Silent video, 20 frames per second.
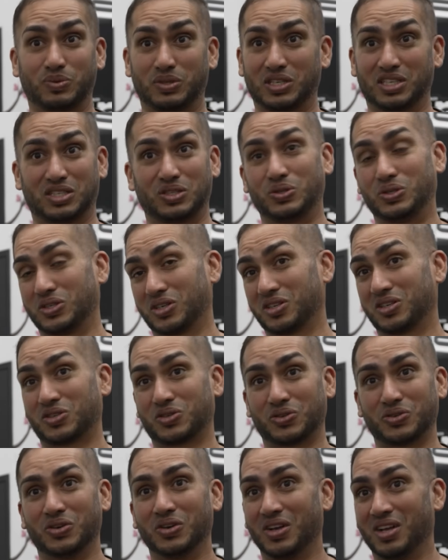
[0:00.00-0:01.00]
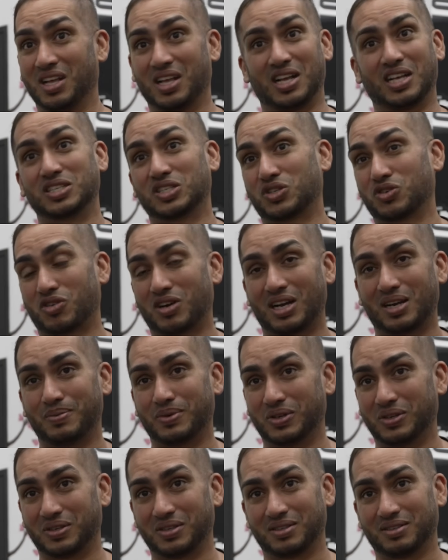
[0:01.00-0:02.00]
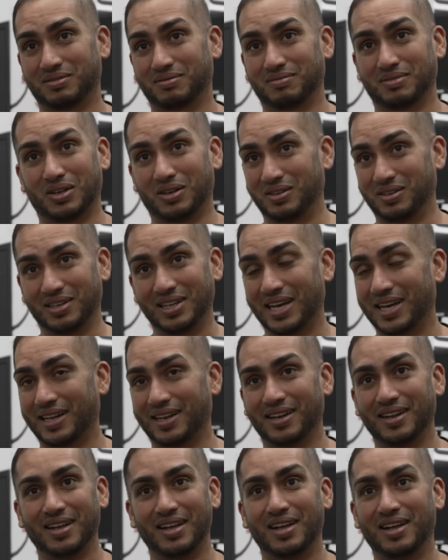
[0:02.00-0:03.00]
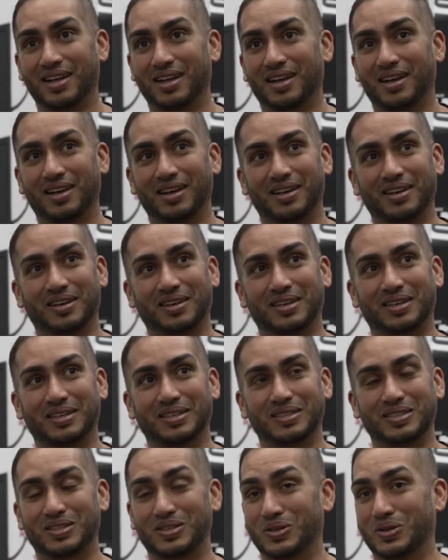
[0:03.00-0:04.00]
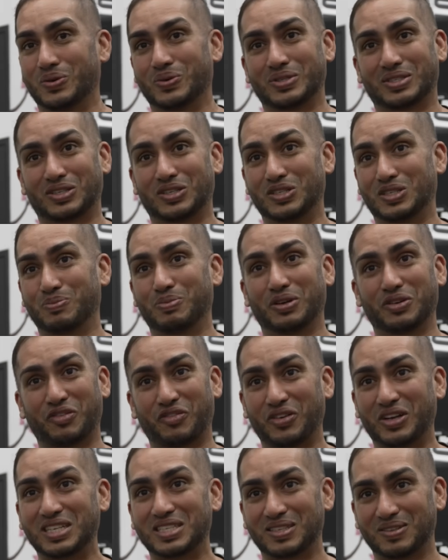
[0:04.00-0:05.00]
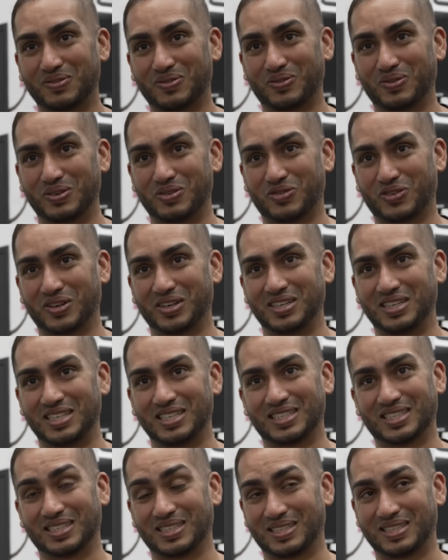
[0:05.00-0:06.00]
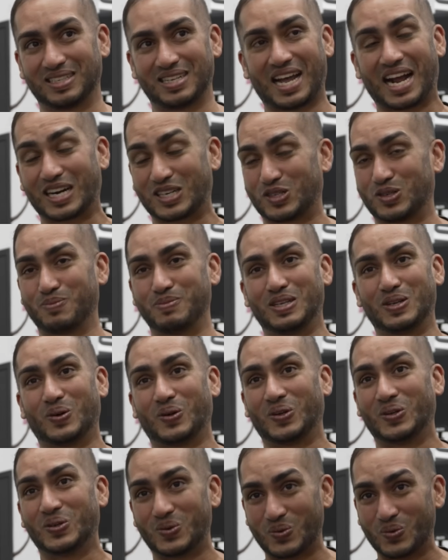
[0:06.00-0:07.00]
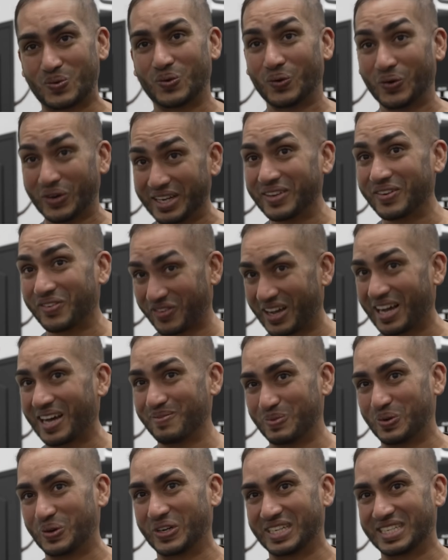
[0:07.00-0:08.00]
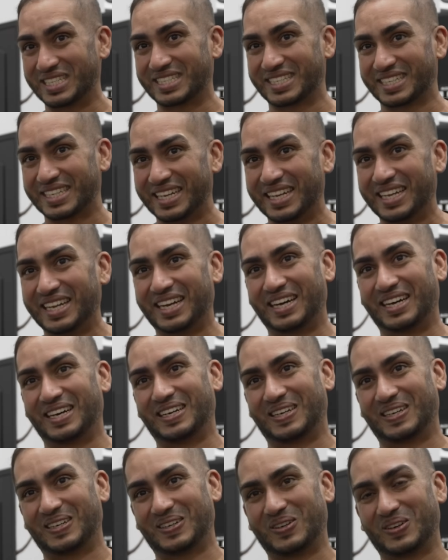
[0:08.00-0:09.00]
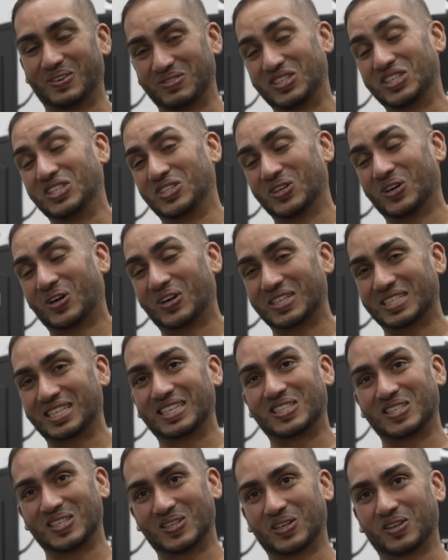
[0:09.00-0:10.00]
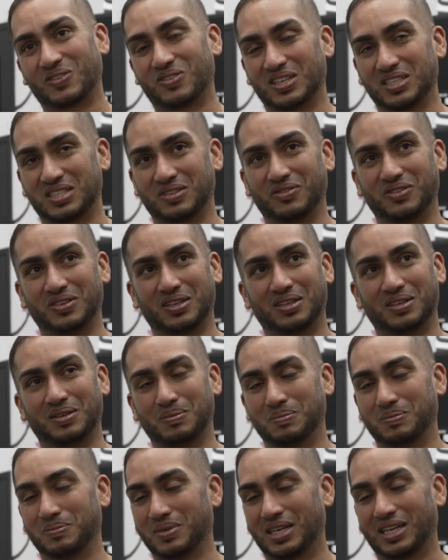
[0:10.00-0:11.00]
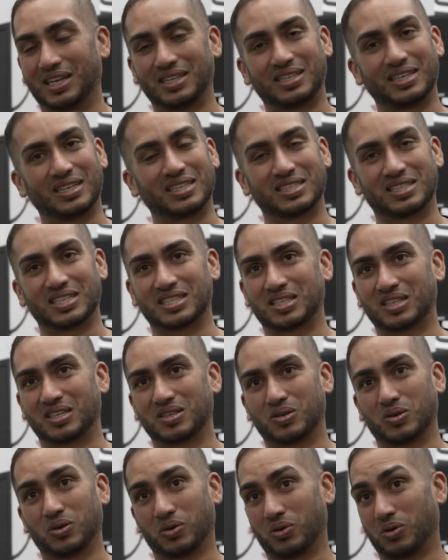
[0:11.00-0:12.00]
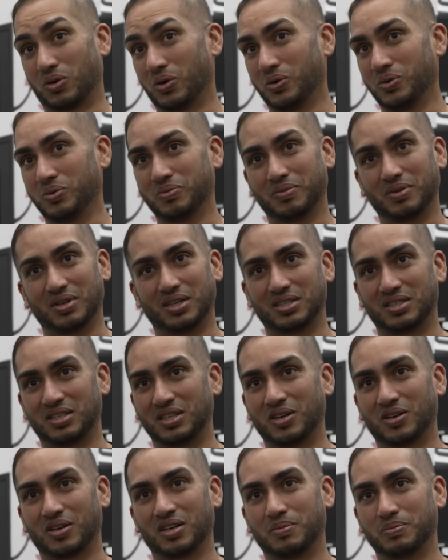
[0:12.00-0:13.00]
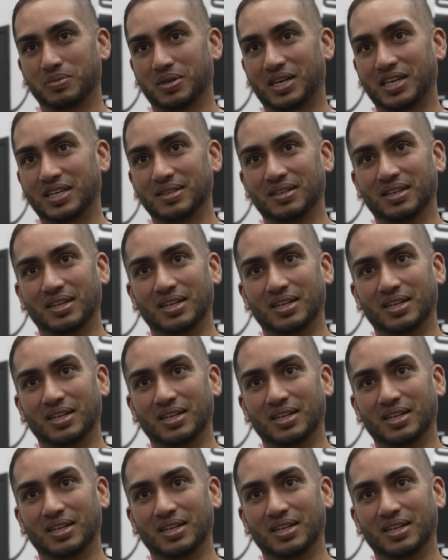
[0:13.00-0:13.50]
We just knew each other through Instagram or the net. And you know, it was good to put a face in front of these and to actually meet all the real fanboys GTRs at GTR Festival. And I think it's just gonna grow as the year comes by.